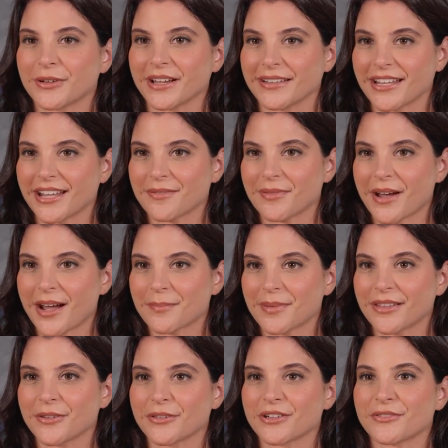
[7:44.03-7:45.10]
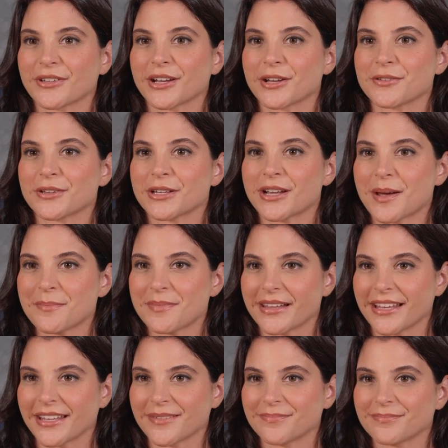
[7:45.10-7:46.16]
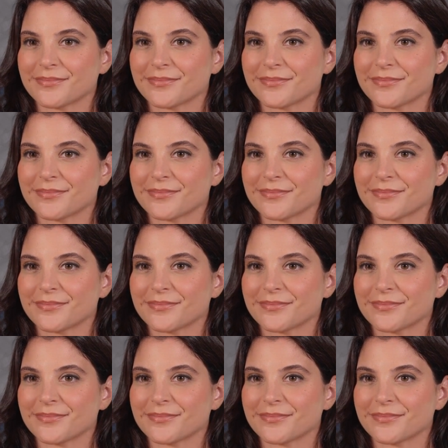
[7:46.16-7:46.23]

in the environmental sphere of your company.